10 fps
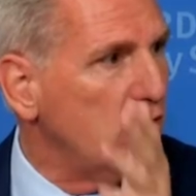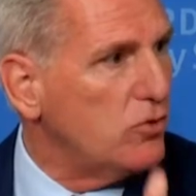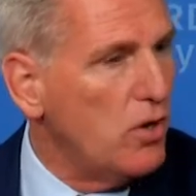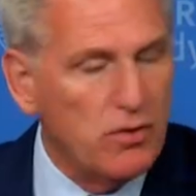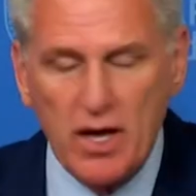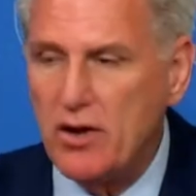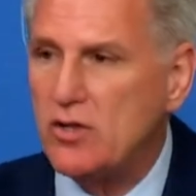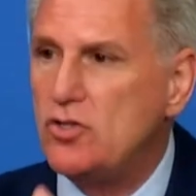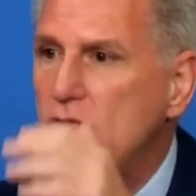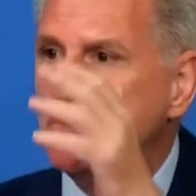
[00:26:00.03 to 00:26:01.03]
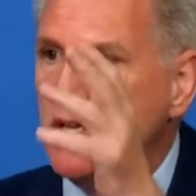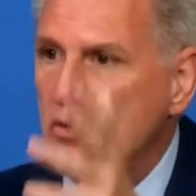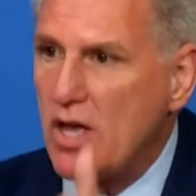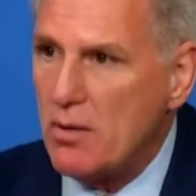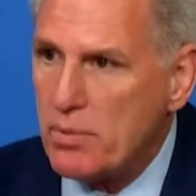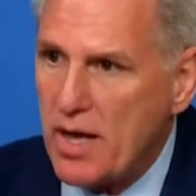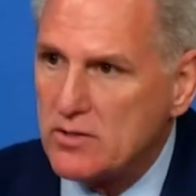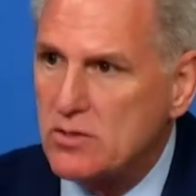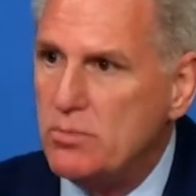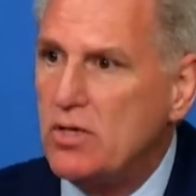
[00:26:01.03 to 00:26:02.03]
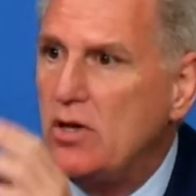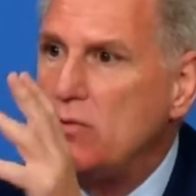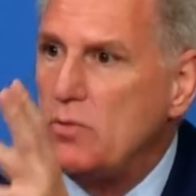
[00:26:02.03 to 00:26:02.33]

to get thrown out. On Tuesday, you can't pass the bill.